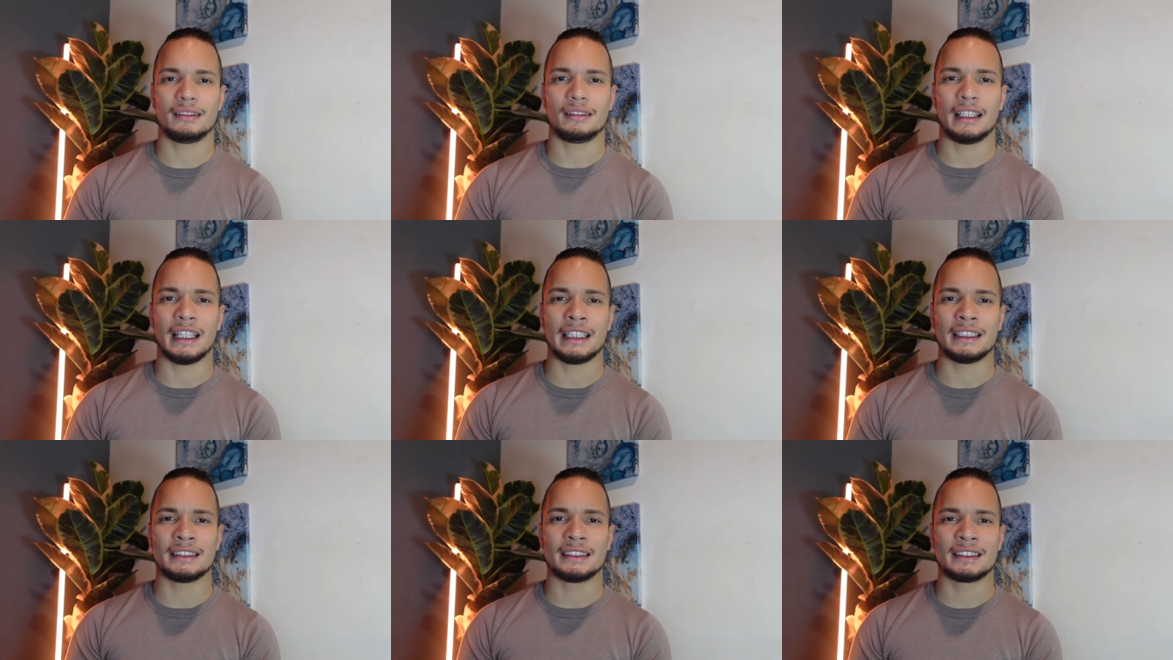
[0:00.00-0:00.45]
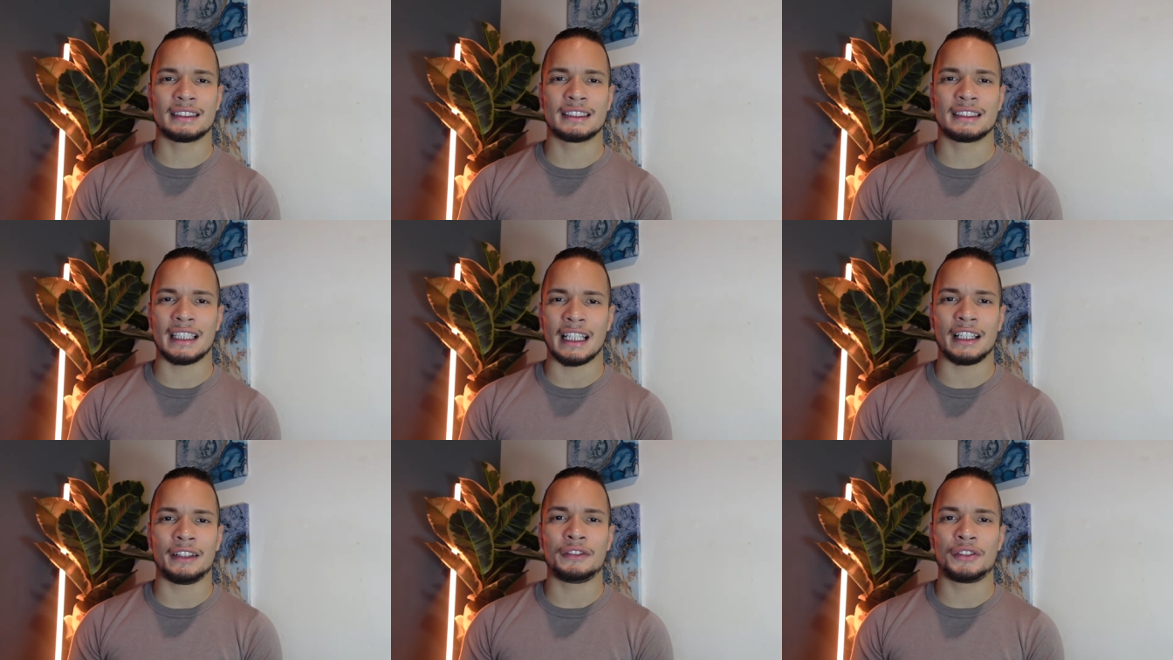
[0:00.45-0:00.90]

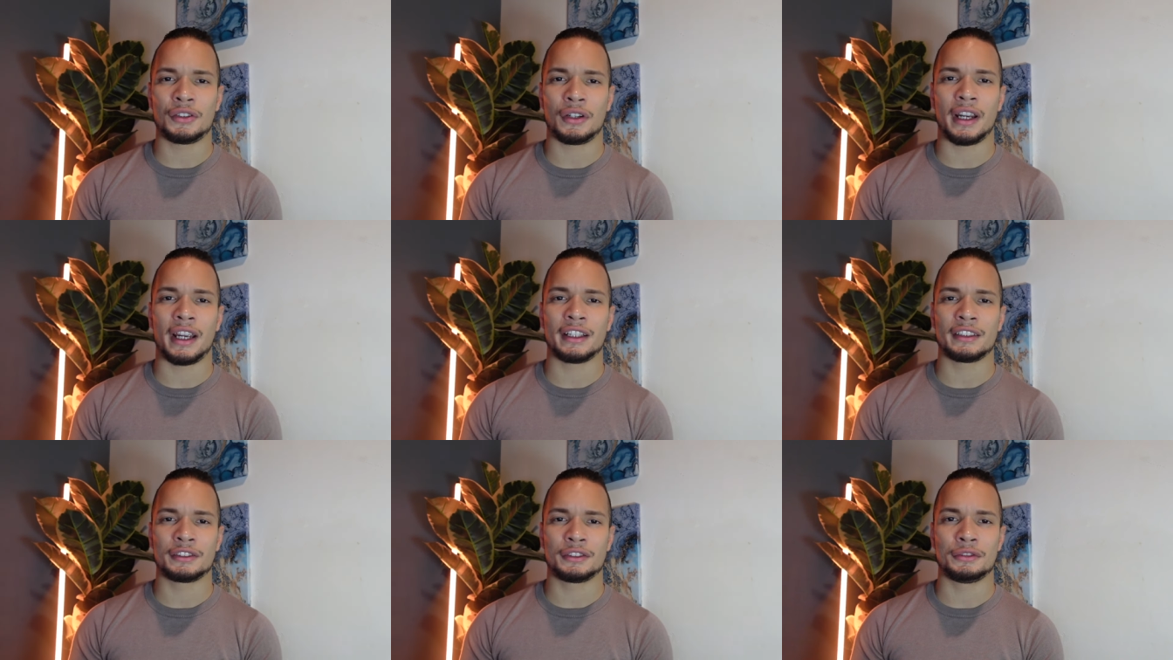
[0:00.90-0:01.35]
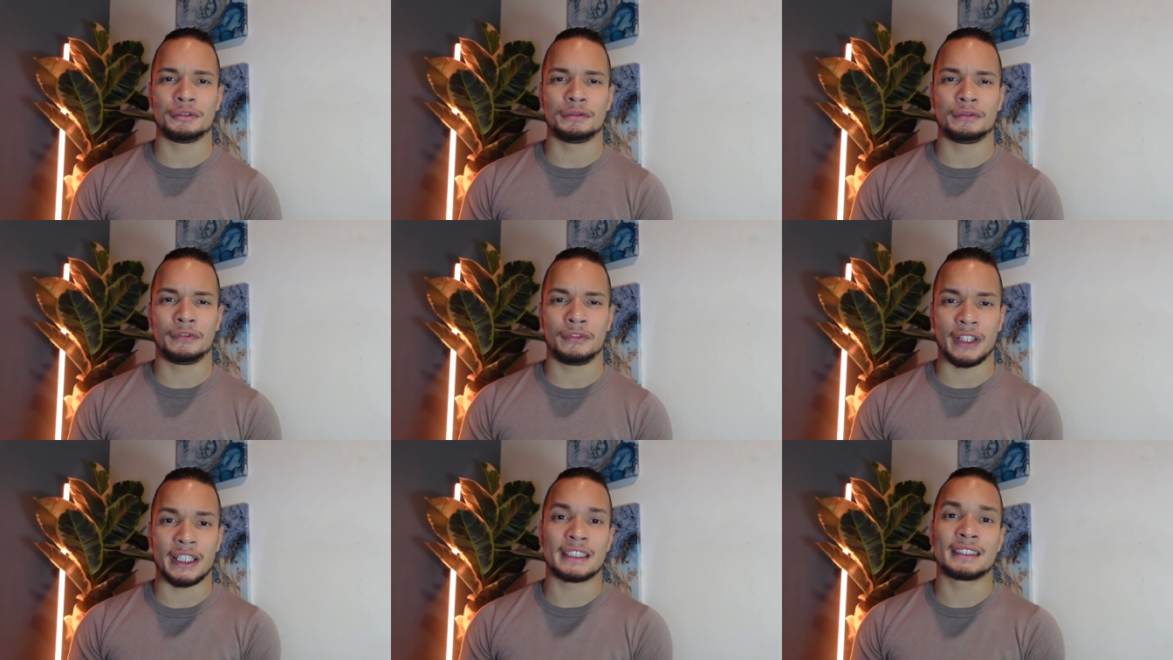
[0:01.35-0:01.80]
instead of trying to
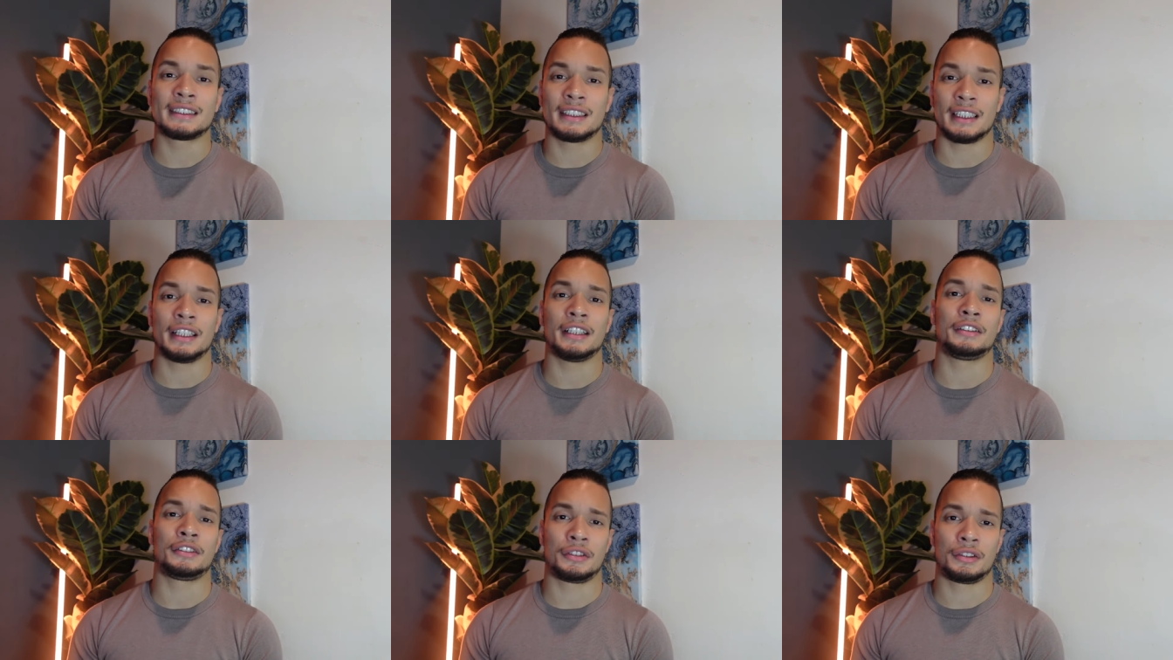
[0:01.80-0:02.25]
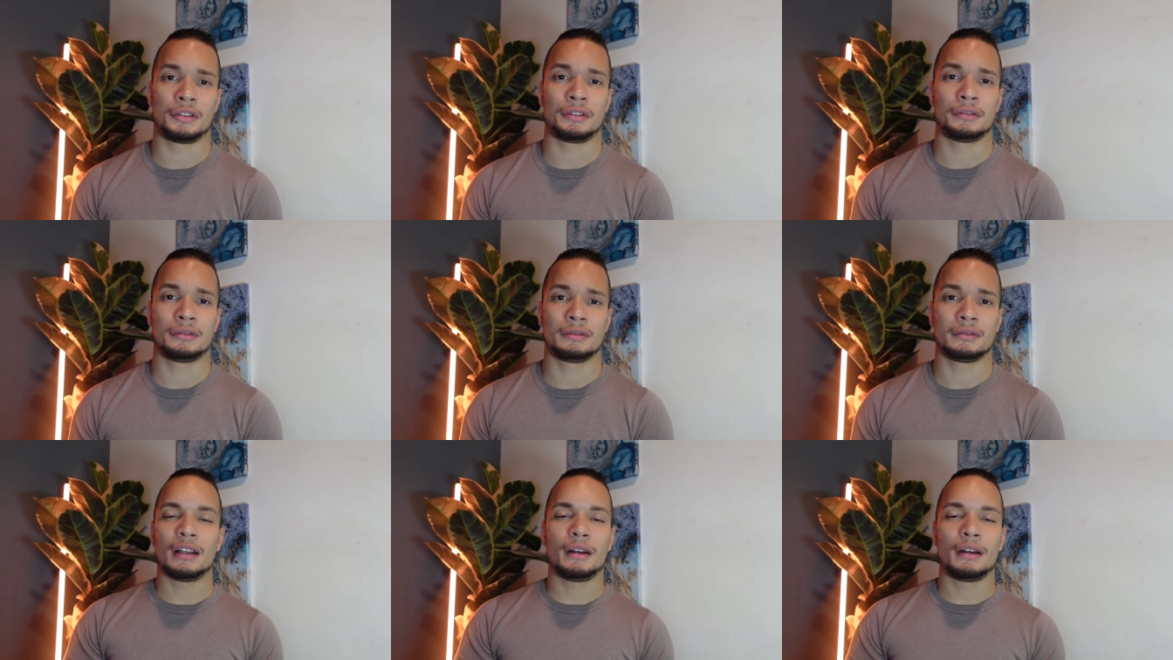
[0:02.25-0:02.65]
fix the issue.